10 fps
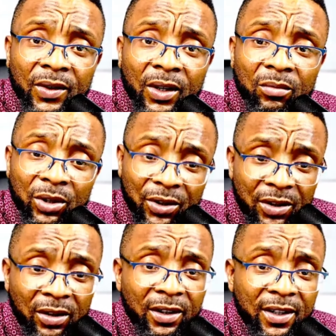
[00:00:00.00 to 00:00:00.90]
But you see all
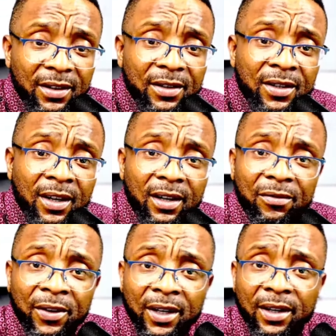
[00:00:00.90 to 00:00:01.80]
these artisanal
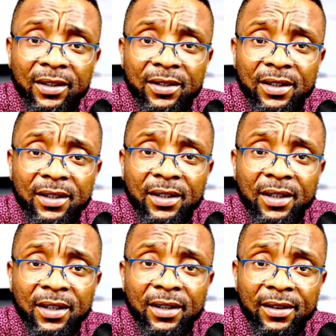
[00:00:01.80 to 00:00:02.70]
refiners,
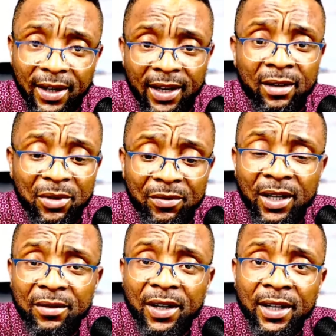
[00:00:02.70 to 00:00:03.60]
they can be very,
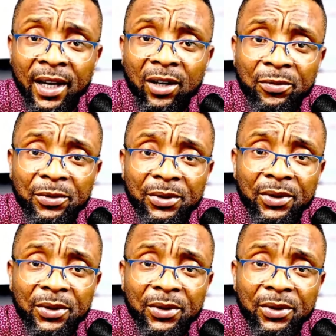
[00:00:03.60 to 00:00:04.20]
very helpful.